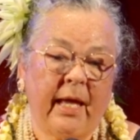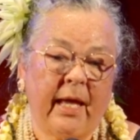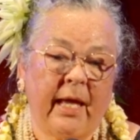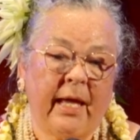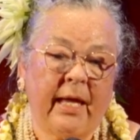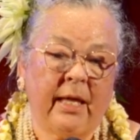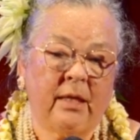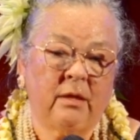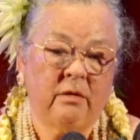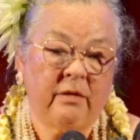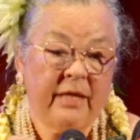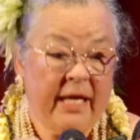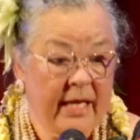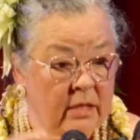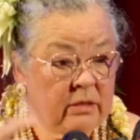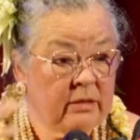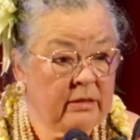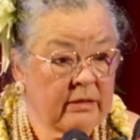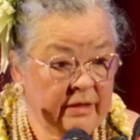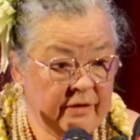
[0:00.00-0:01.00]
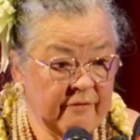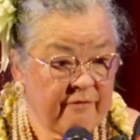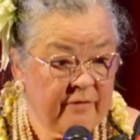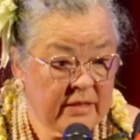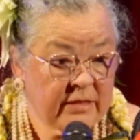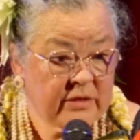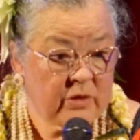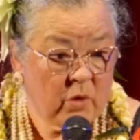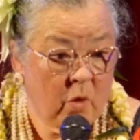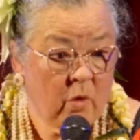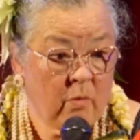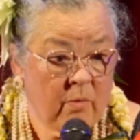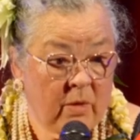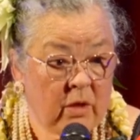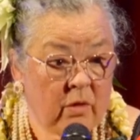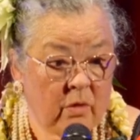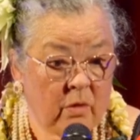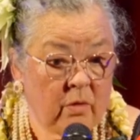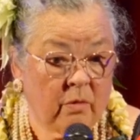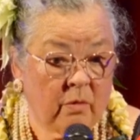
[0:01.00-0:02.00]
And they had to leave us home
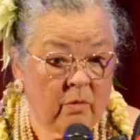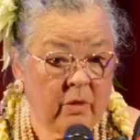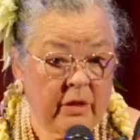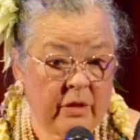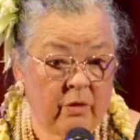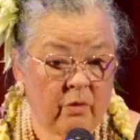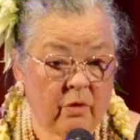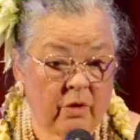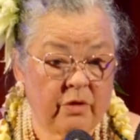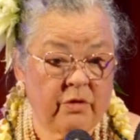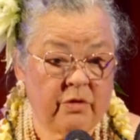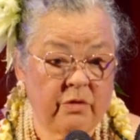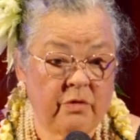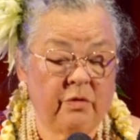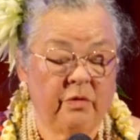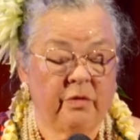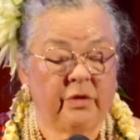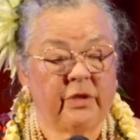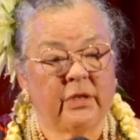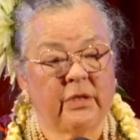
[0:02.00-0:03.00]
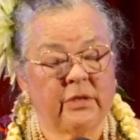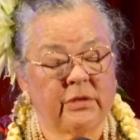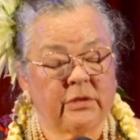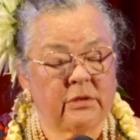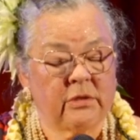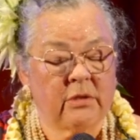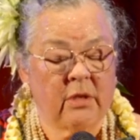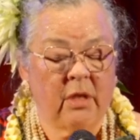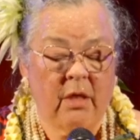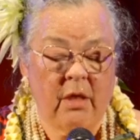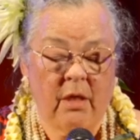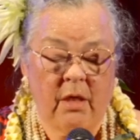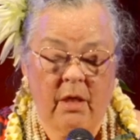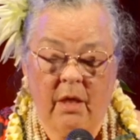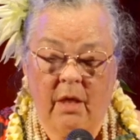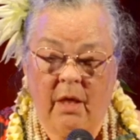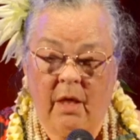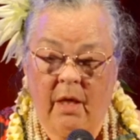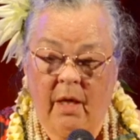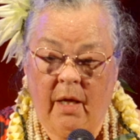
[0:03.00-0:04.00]
alone in order to do this.
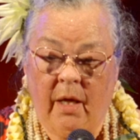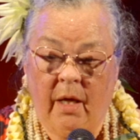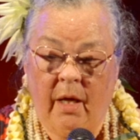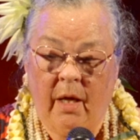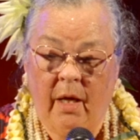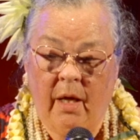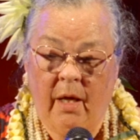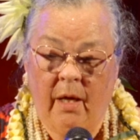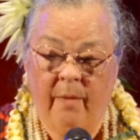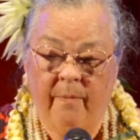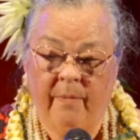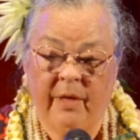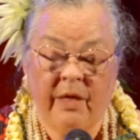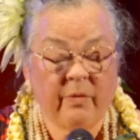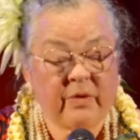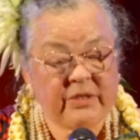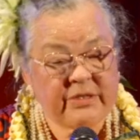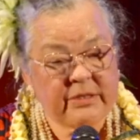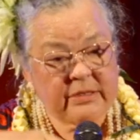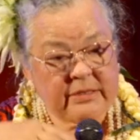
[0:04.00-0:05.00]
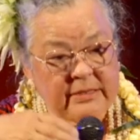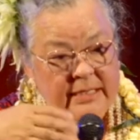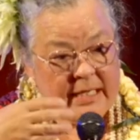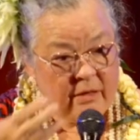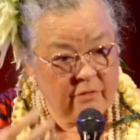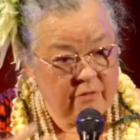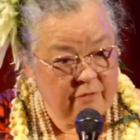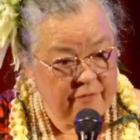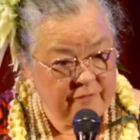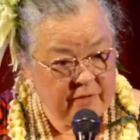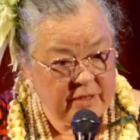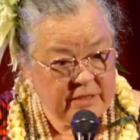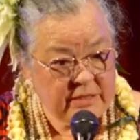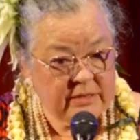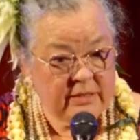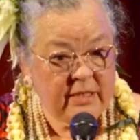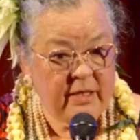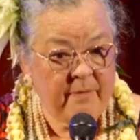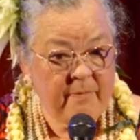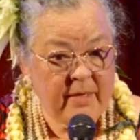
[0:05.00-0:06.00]
But it was the
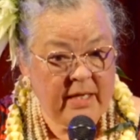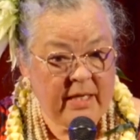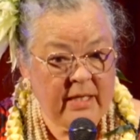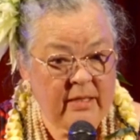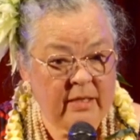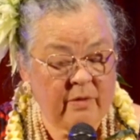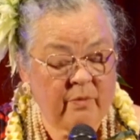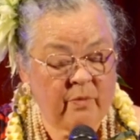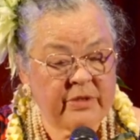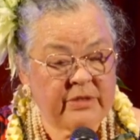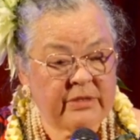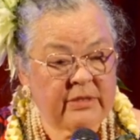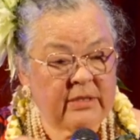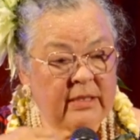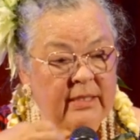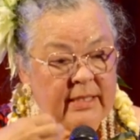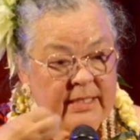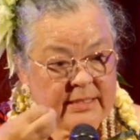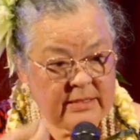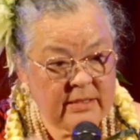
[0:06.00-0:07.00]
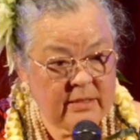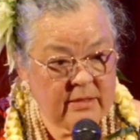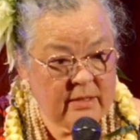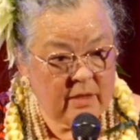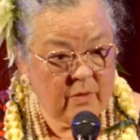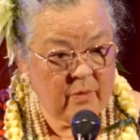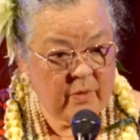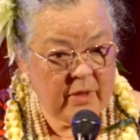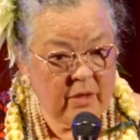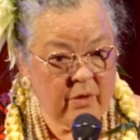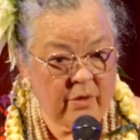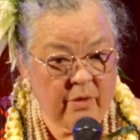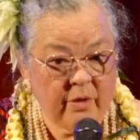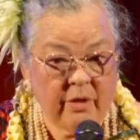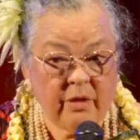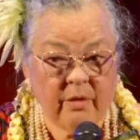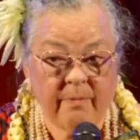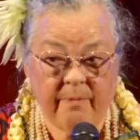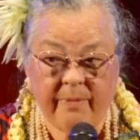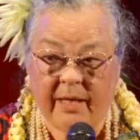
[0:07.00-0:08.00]
sacrifice they made. It was the lesson that we
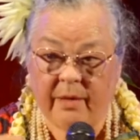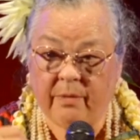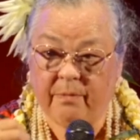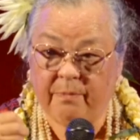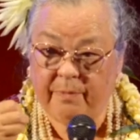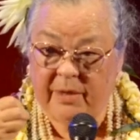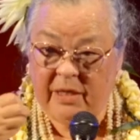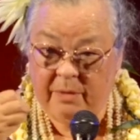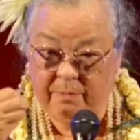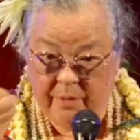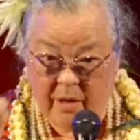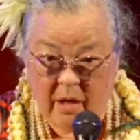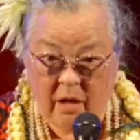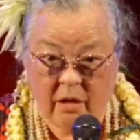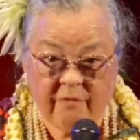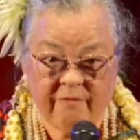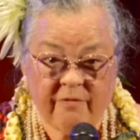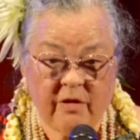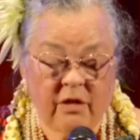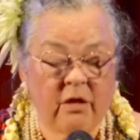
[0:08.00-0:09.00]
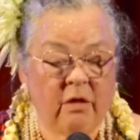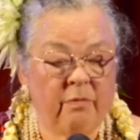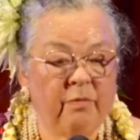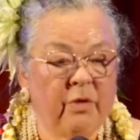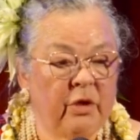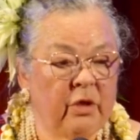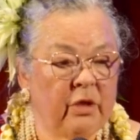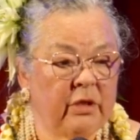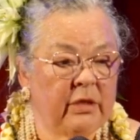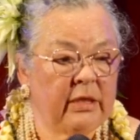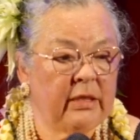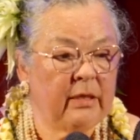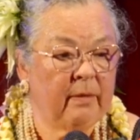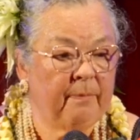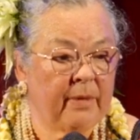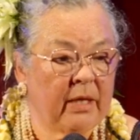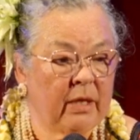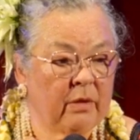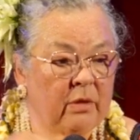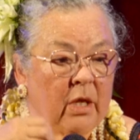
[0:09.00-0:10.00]
learned about being part of a community,
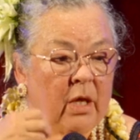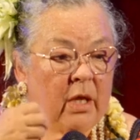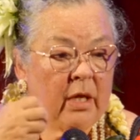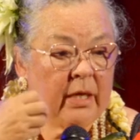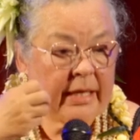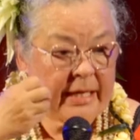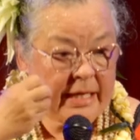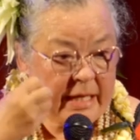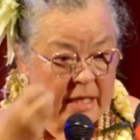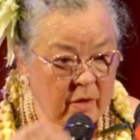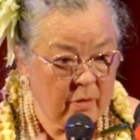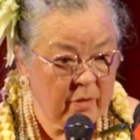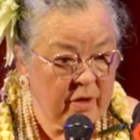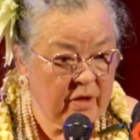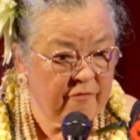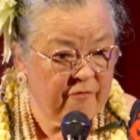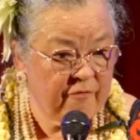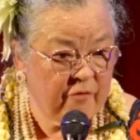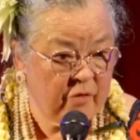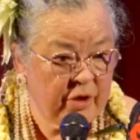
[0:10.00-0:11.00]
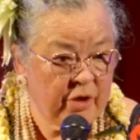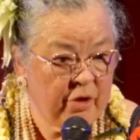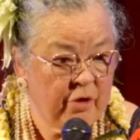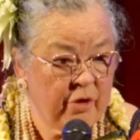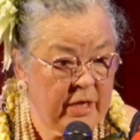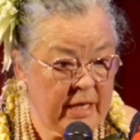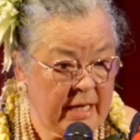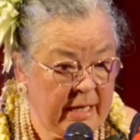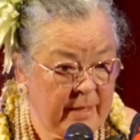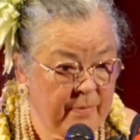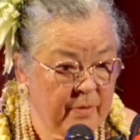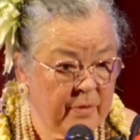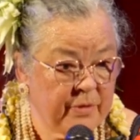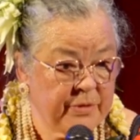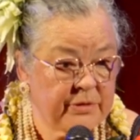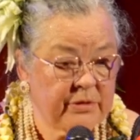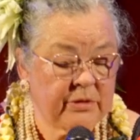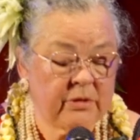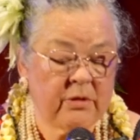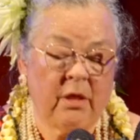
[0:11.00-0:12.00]
about caring for your
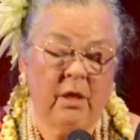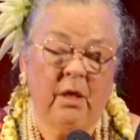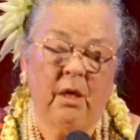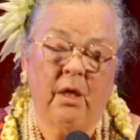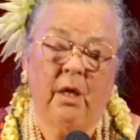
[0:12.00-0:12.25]
neighbors.